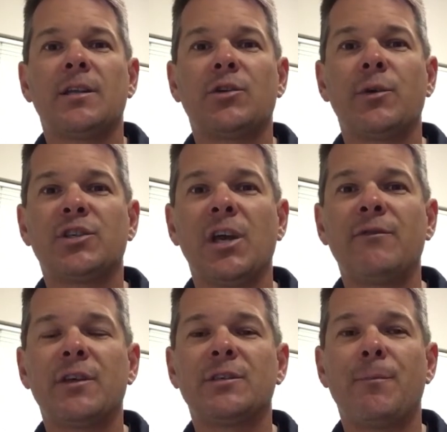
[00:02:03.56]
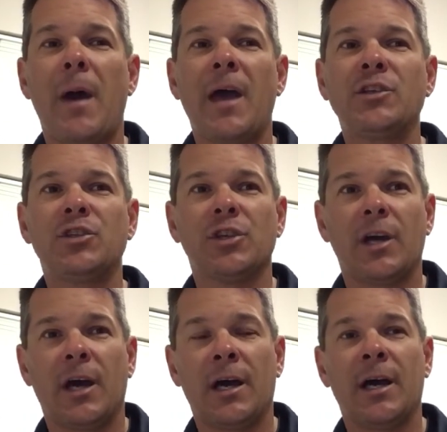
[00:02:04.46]
To achieve this badge,
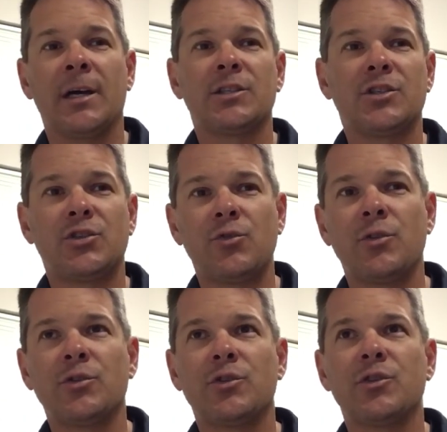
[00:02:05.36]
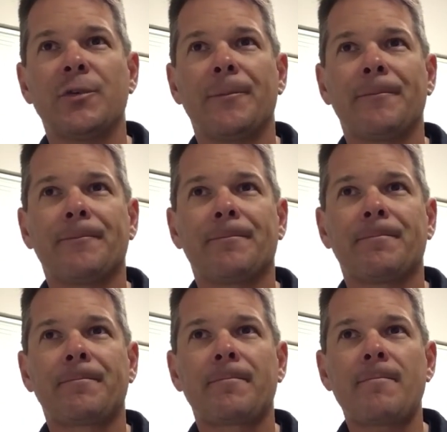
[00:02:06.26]
students
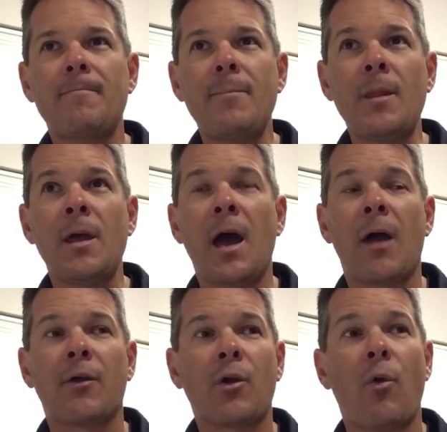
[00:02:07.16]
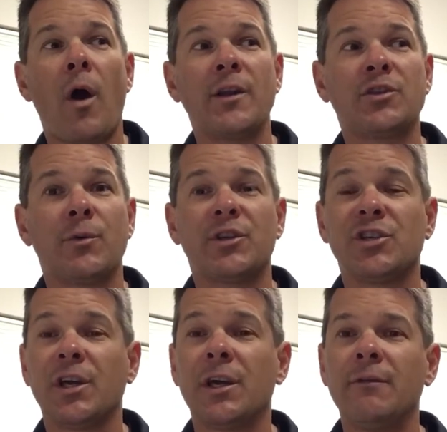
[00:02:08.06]
are required to
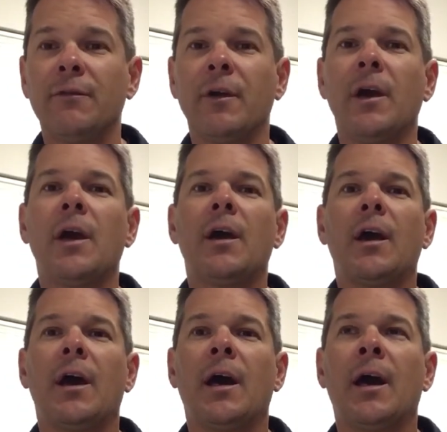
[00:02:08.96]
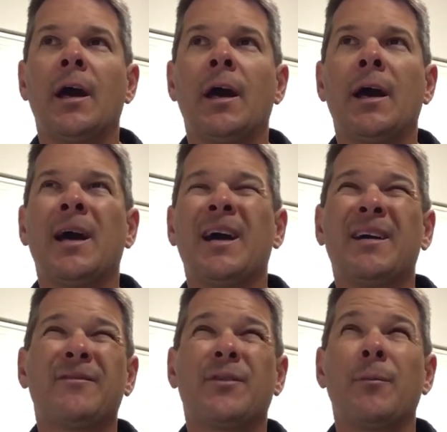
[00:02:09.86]
achieve
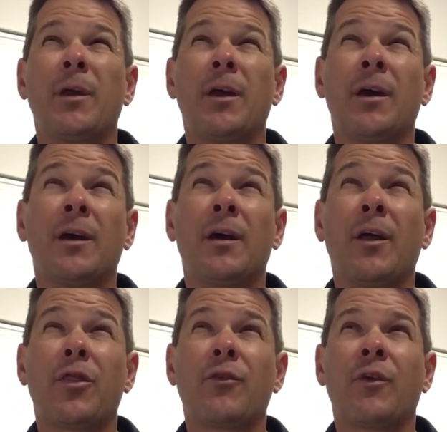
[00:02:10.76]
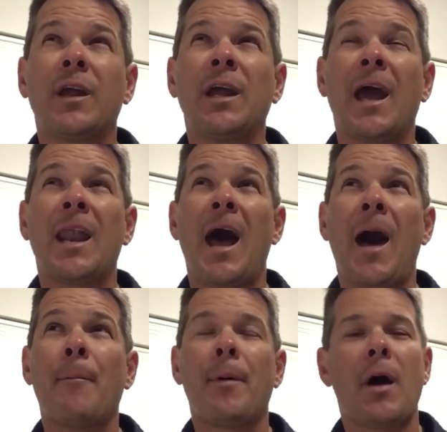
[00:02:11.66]
from year 3 and
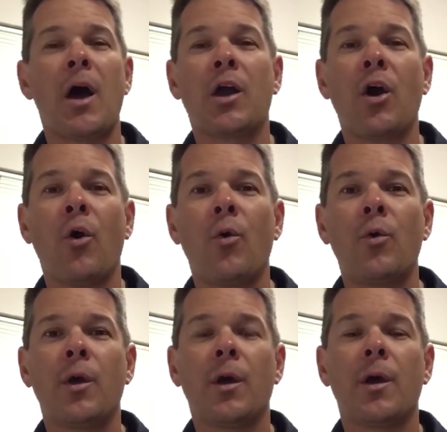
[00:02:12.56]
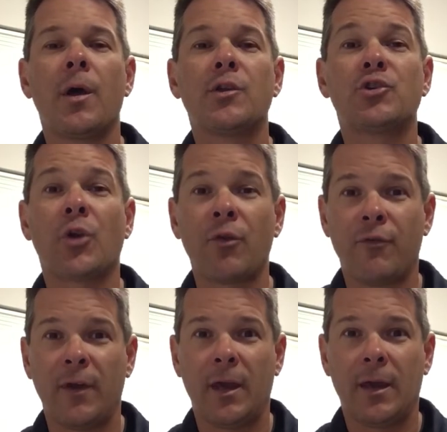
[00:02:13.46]
up a gold
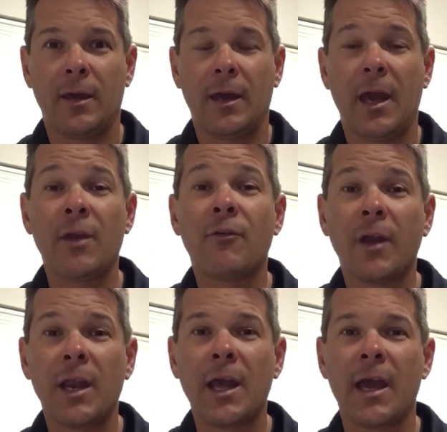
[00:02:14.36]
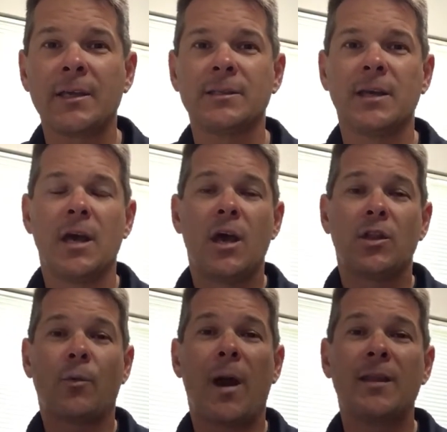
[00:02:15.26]
trophy in reading eggs.
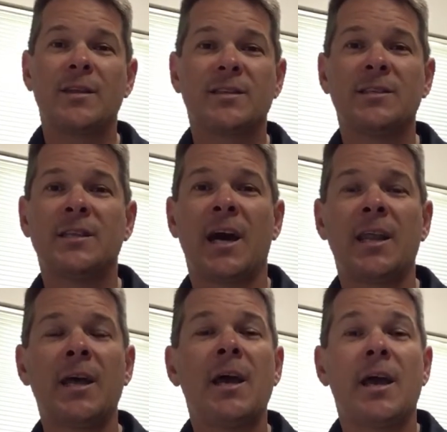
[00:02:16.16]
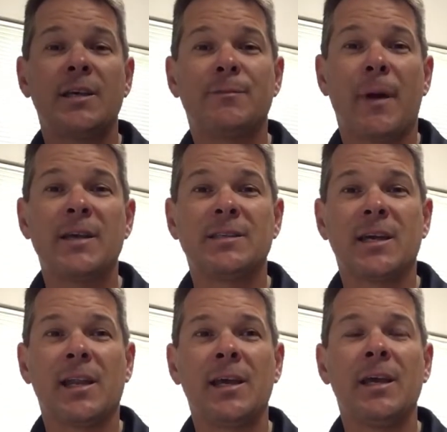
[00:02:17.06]
The way this is done is
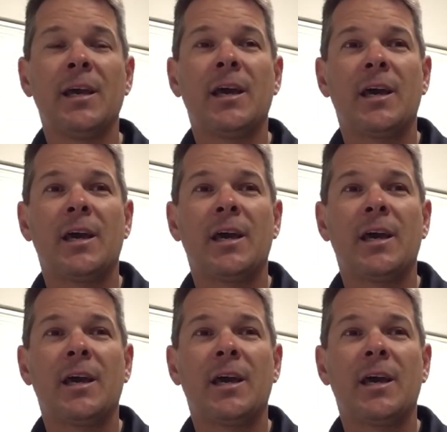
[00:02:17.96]
basically